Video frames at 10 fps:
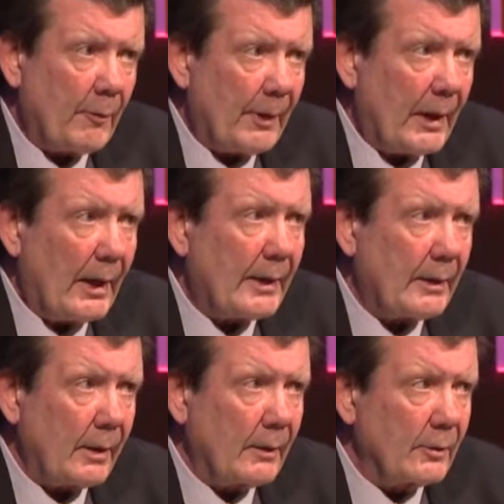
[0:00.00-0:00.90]
of me, I
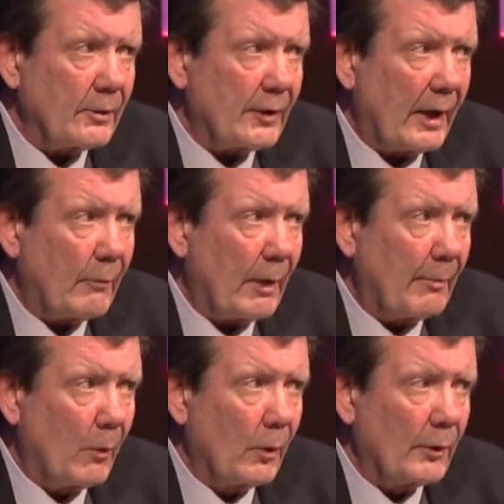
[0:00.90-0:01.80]
cannot understand
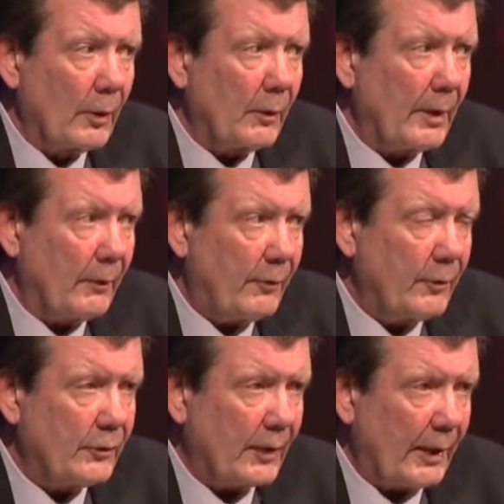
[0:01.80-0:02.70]
why more than only a
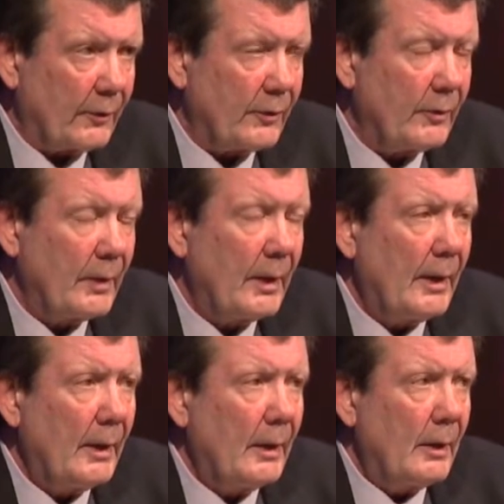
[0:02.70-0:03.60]
few states
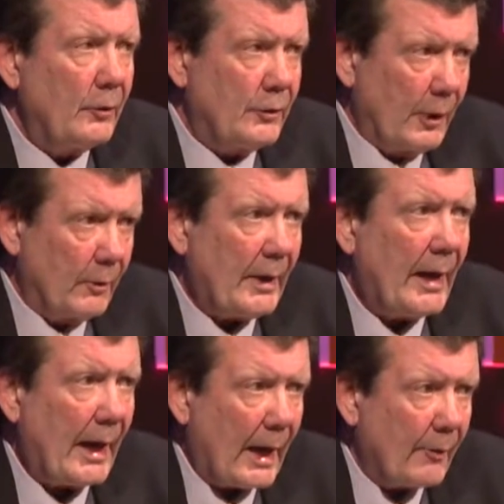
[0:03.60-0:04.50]
don't
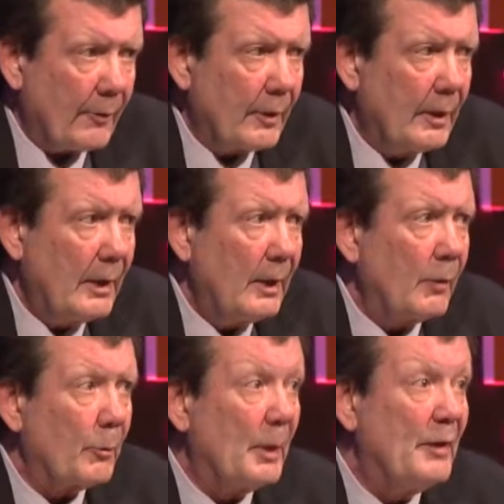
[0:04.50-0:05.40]
have
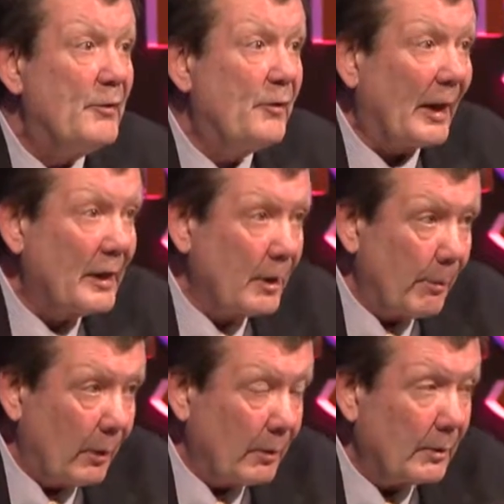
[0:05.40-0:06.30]

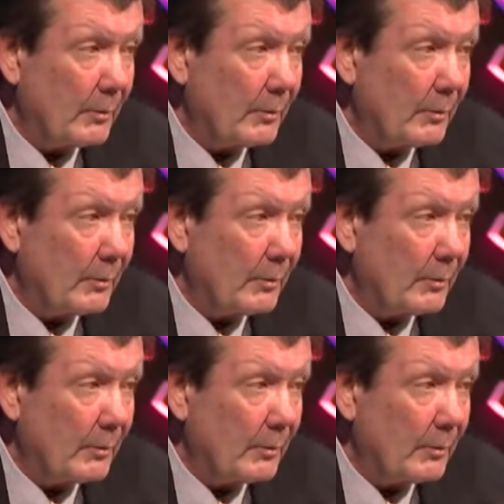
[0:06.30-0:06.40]
refundable